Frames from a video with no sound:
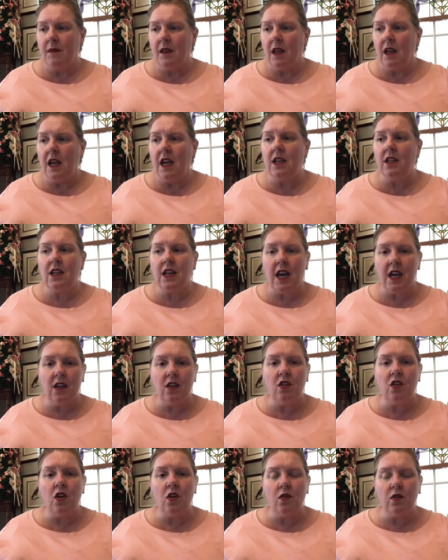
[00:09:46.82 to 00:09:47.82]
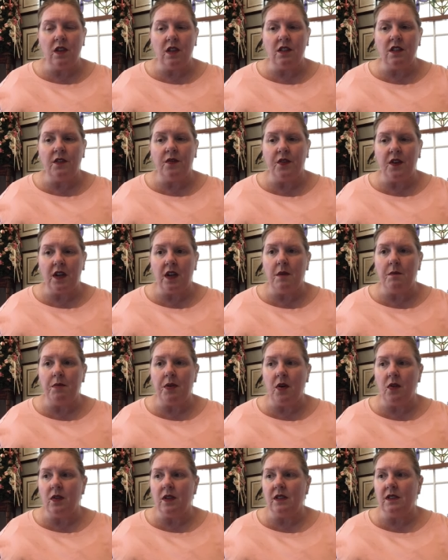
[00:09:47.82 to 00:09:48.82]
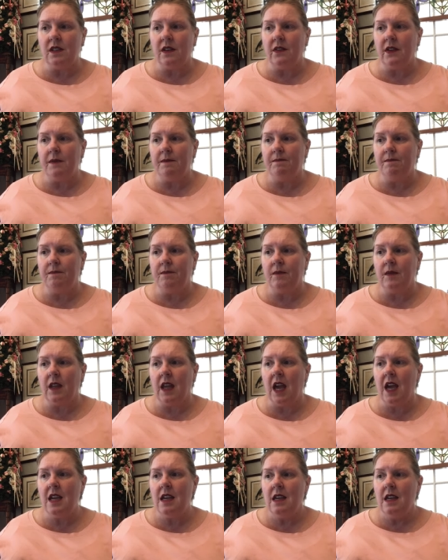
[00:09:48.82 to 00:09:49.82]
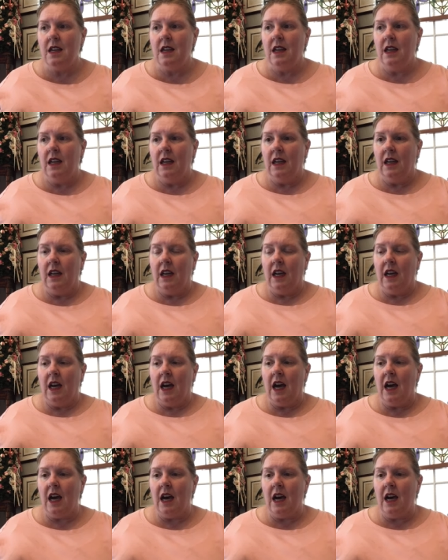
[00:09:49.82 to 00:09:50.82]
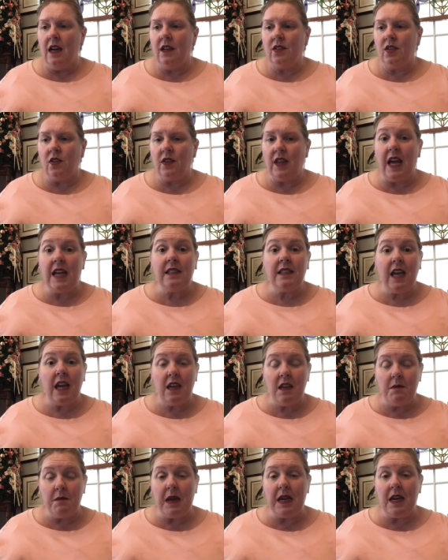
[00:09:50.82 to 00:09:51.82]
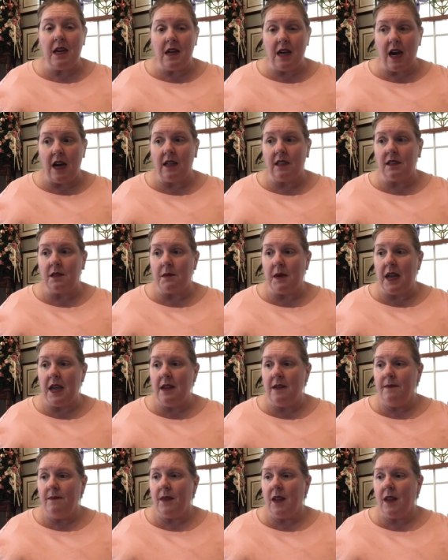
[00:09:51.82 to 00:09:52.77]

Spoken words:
And you got to know the different components of it. Okay. So that's how you make a consommé.